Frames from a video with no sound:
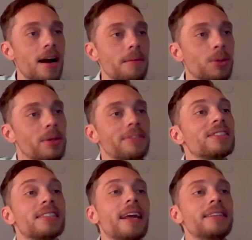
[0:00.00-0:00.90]
So it gives
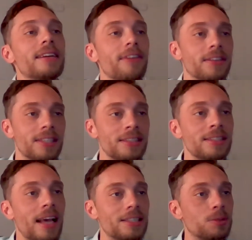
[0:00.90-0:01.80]
us an idea of our
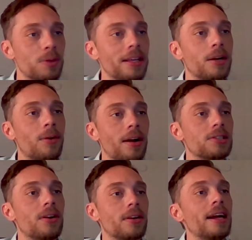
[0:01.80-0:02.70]
success really across
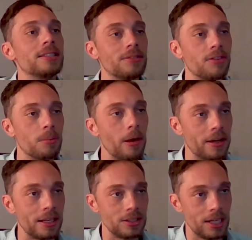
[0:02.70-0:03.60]
all kinds of different
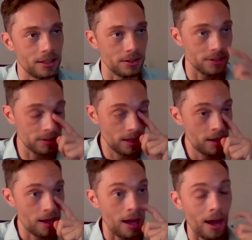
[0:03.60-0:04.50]
marketing channels,
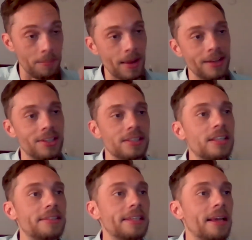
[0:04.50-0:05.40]
not just
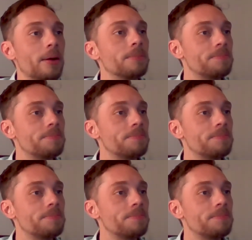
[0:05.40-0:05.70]
SEO.